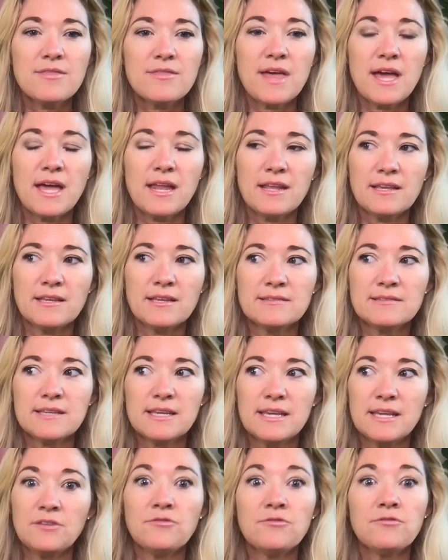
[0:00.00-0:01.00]
that is
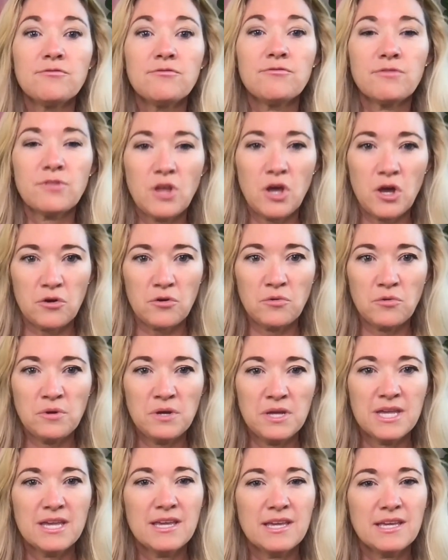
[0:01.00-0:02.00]
in
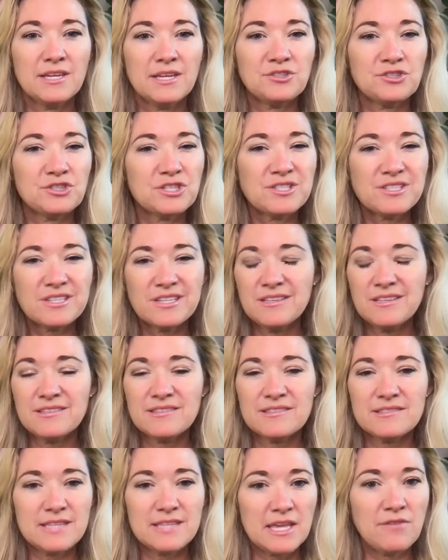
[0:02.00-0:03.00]
flow is just going to
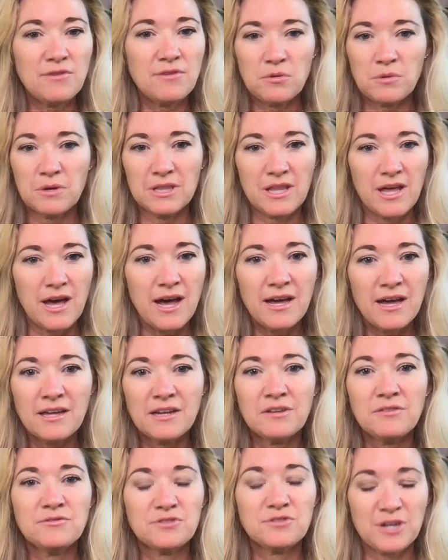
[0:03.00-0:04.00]
save you a
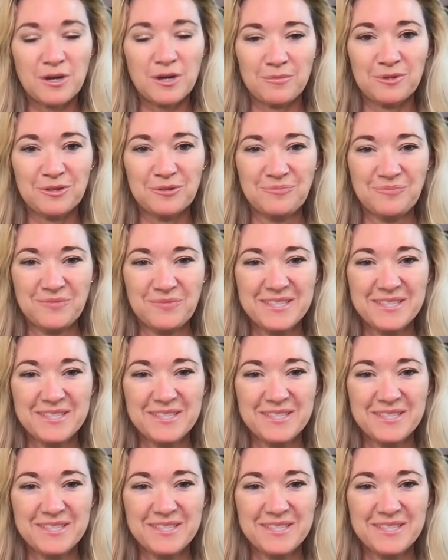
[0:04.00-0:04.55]
lot of trouble.